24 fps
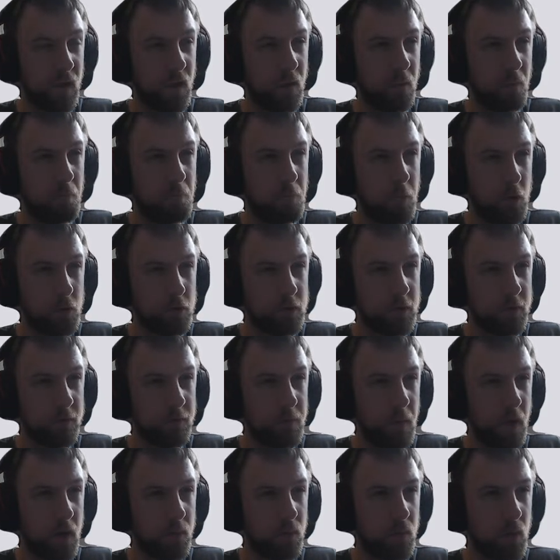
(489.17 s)
most of
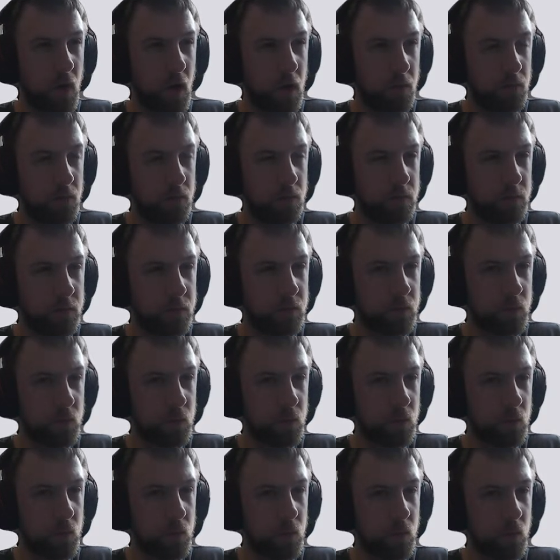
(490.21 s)
my problems
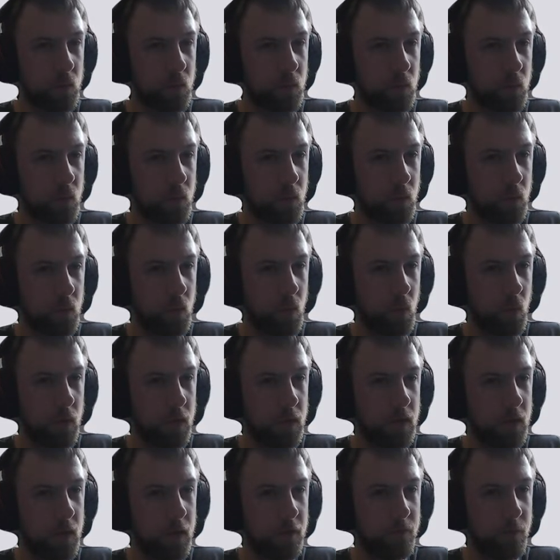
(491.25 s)

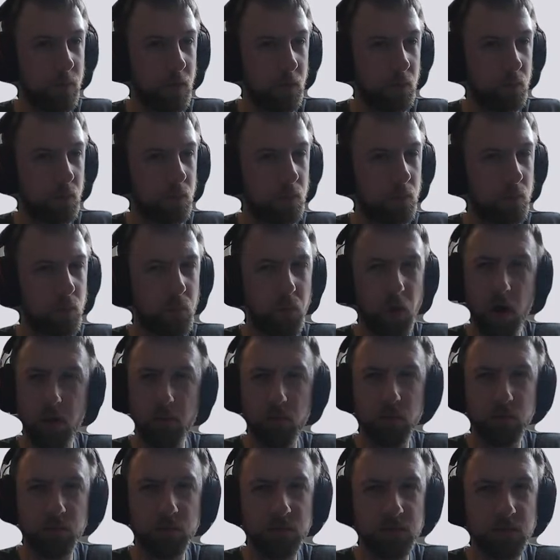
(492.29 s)
wouldn't have been
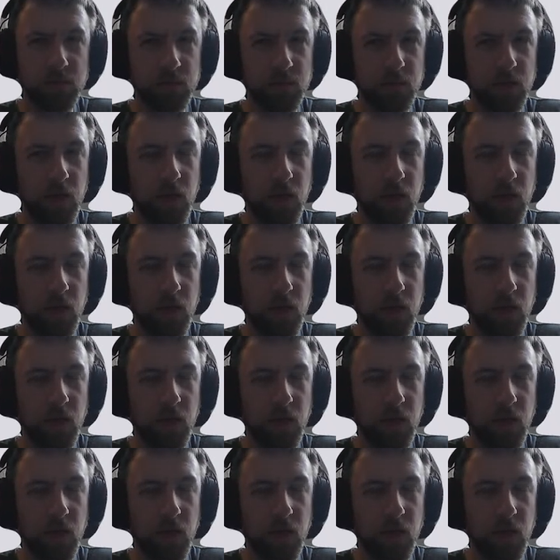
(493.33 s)
problems.